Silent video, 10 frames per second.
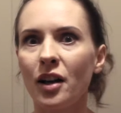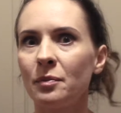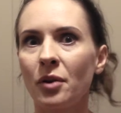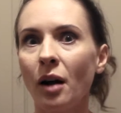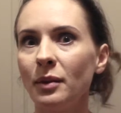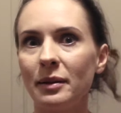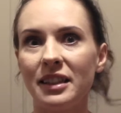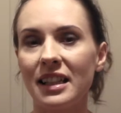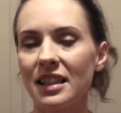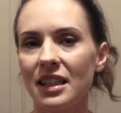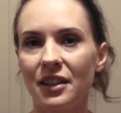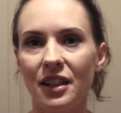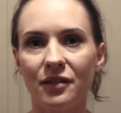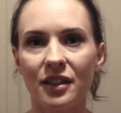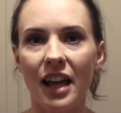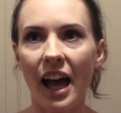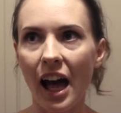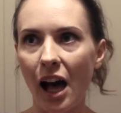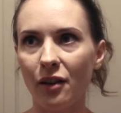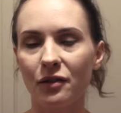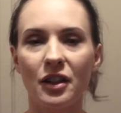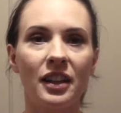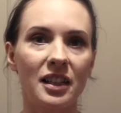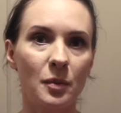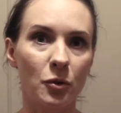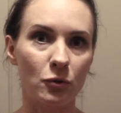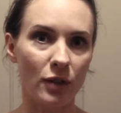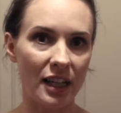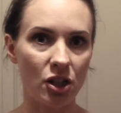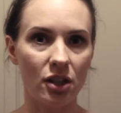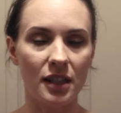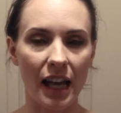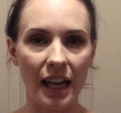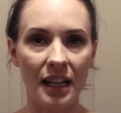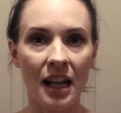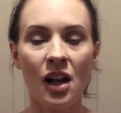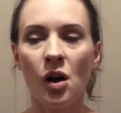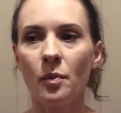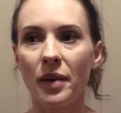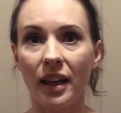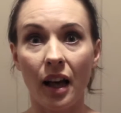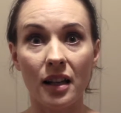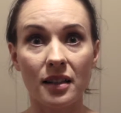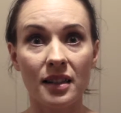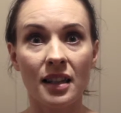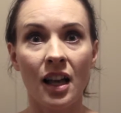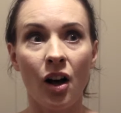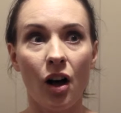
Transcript: probably doesn't even have an expiration date because